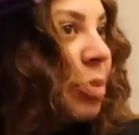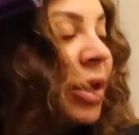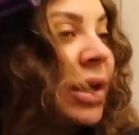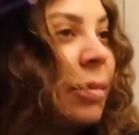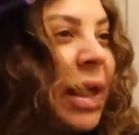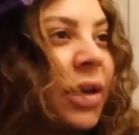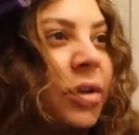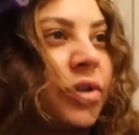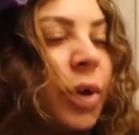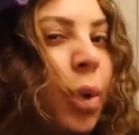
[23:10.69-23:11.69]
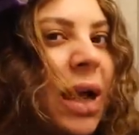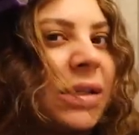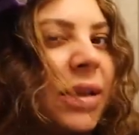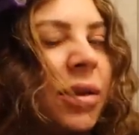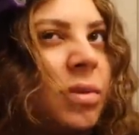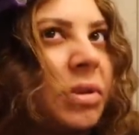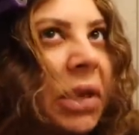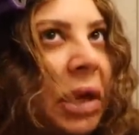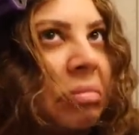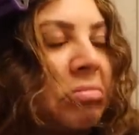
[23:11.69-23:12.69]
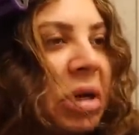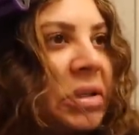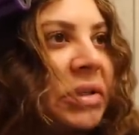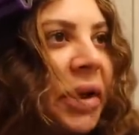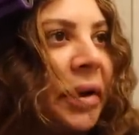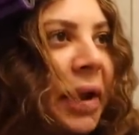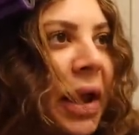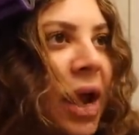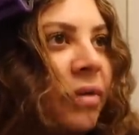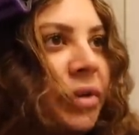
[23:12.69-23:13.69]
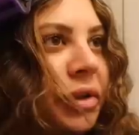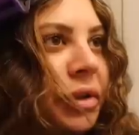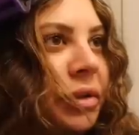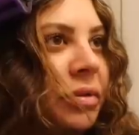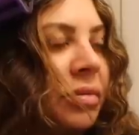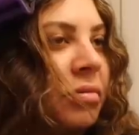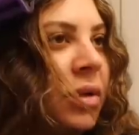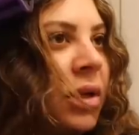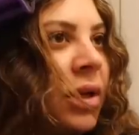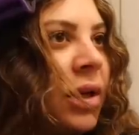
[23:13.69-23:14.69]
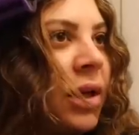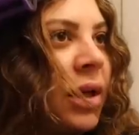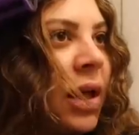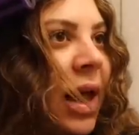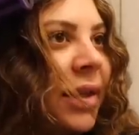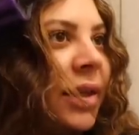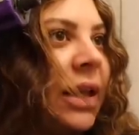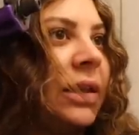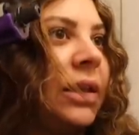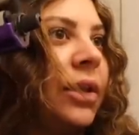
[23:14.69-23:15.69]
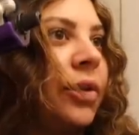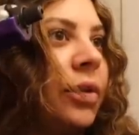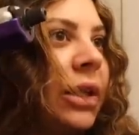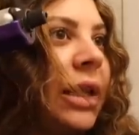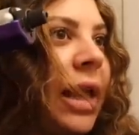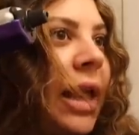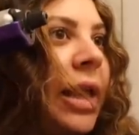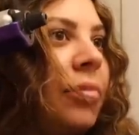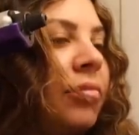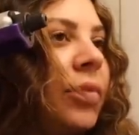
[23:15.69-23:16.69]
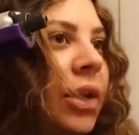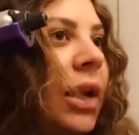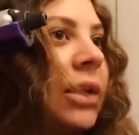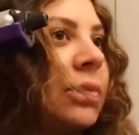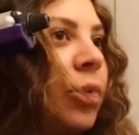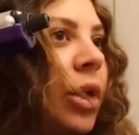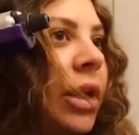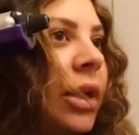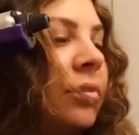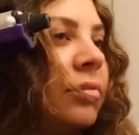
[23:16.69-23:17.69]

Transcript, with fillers: put in a maintenance request and this was like a Sunday afternoon and they literally came the next morning.